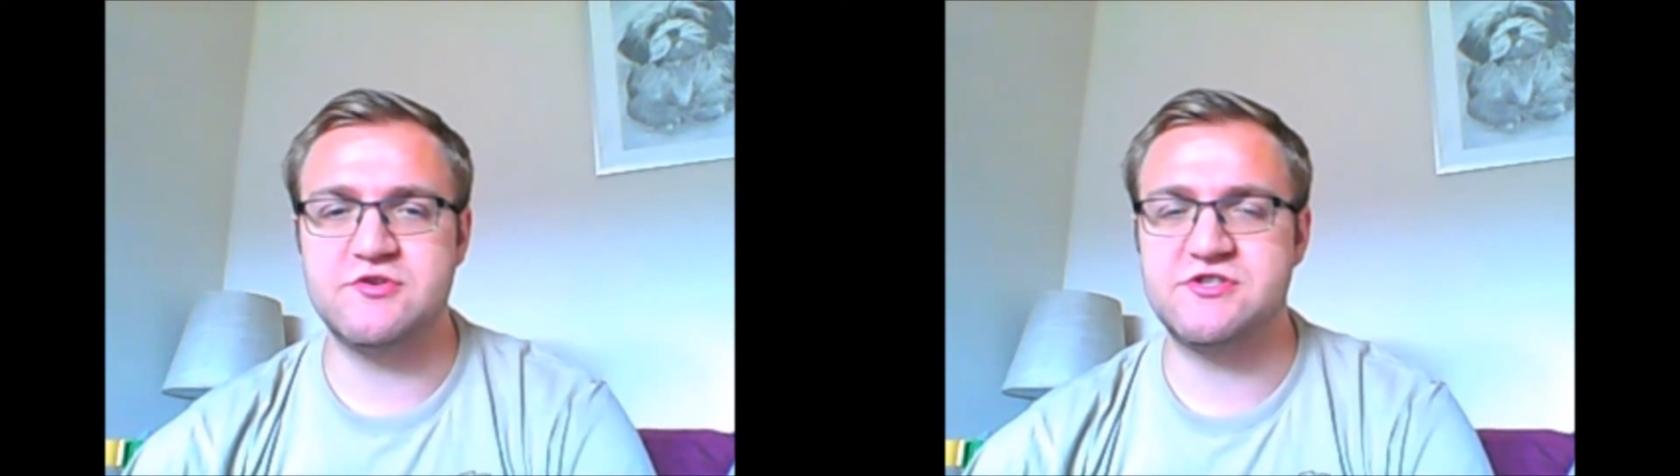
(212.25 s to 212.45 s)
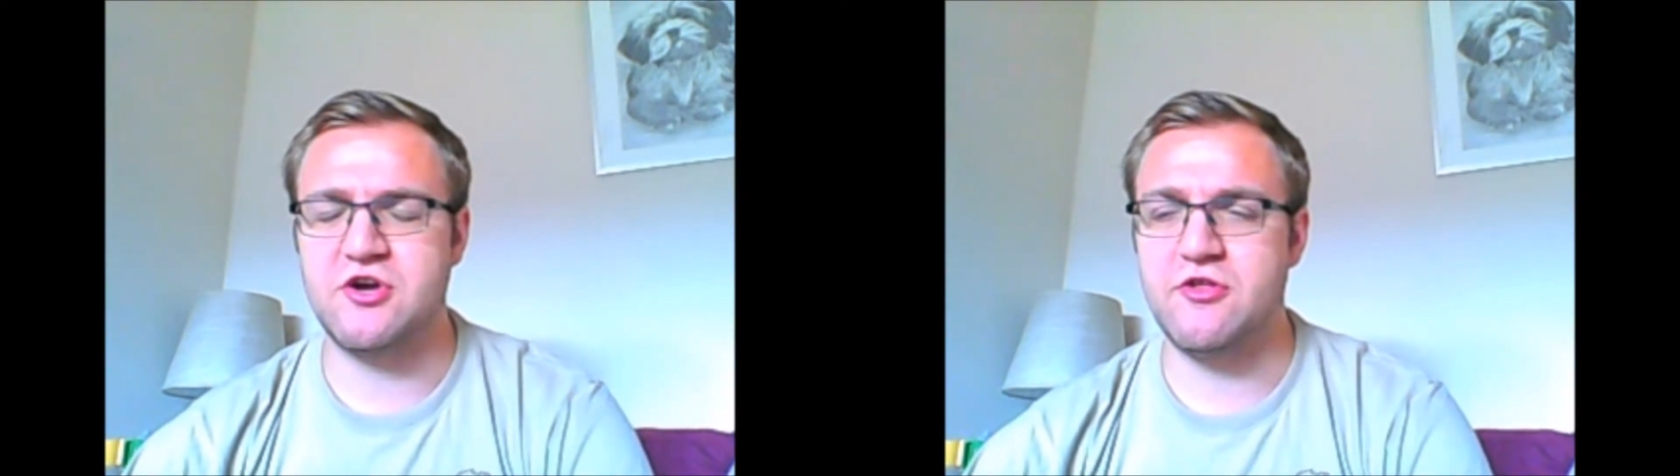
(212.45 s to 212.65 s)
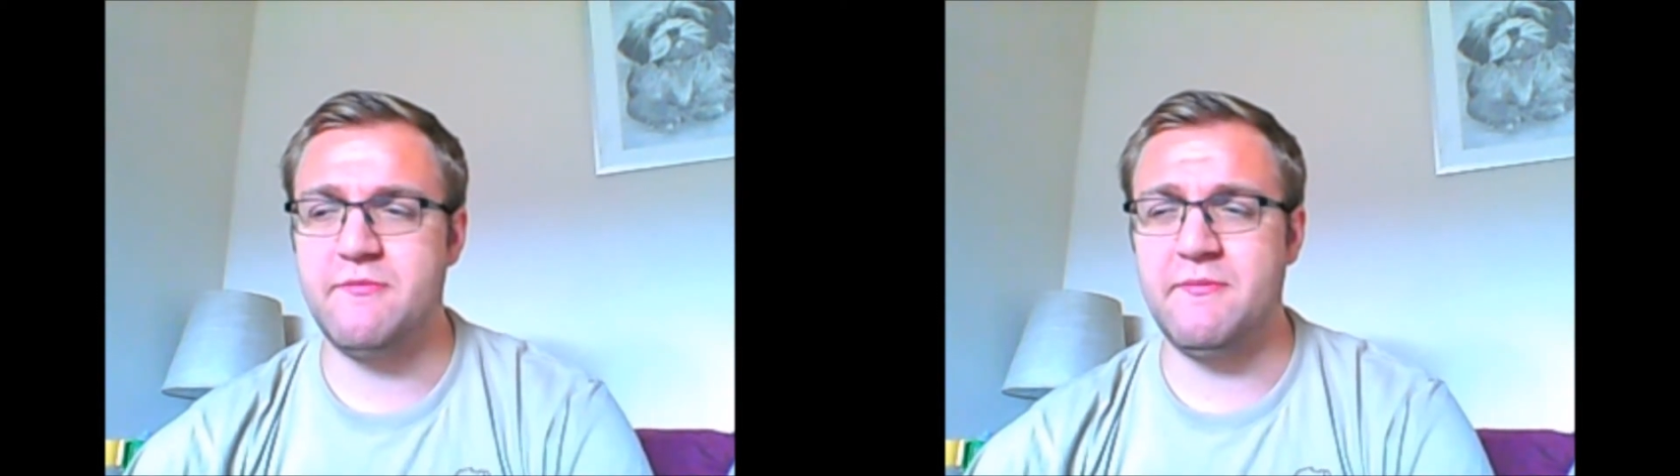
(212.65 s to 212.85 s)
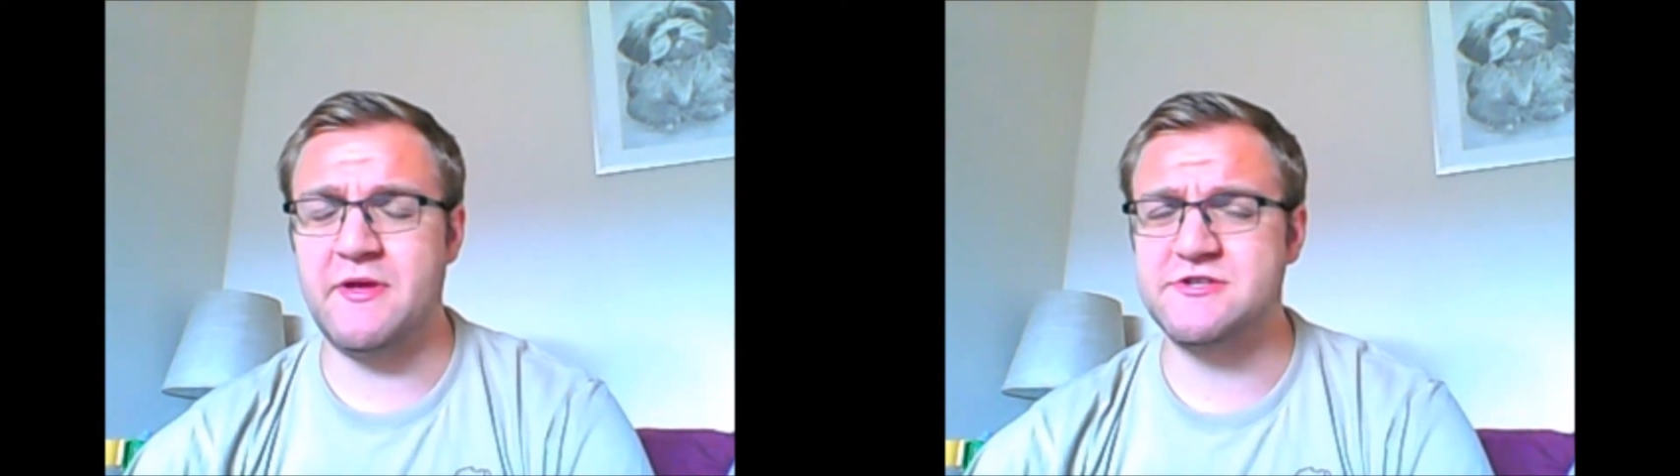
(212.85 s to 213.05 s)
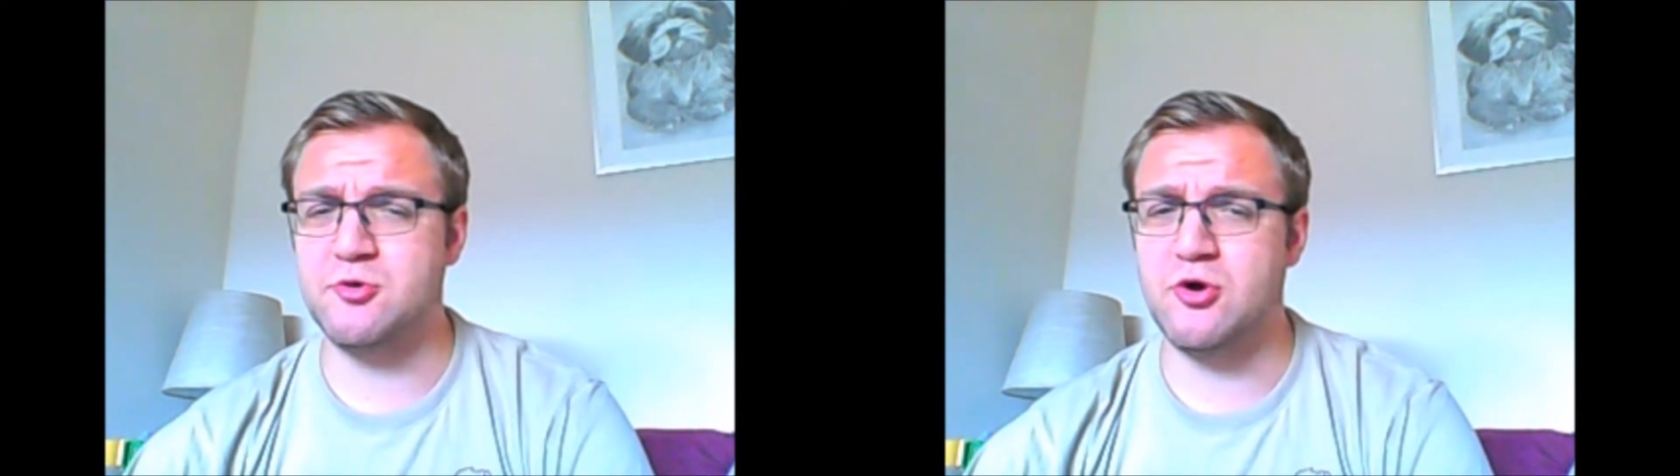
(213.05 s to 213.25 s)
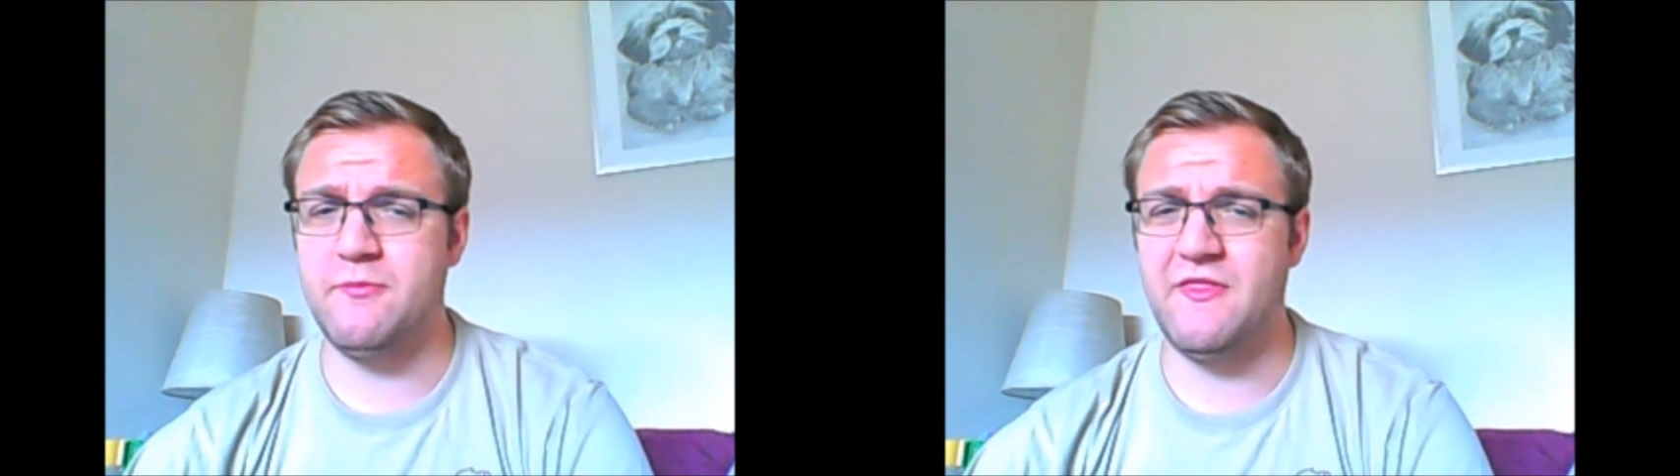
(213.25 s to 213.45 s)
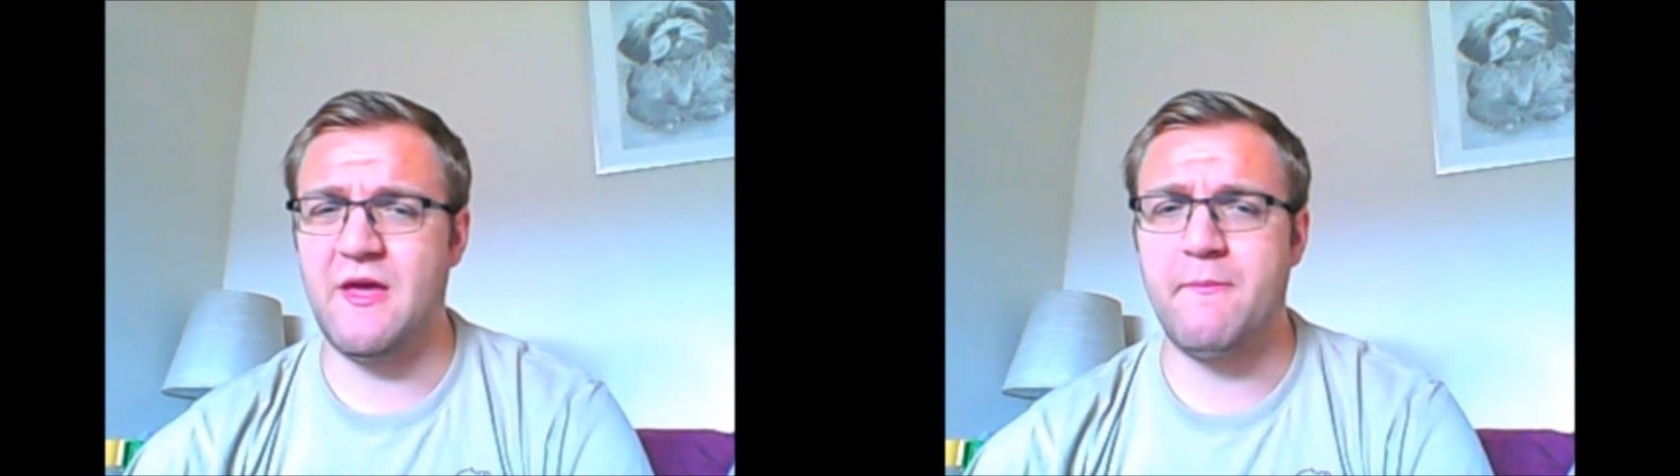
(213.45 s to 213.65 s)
So the momentum could be there,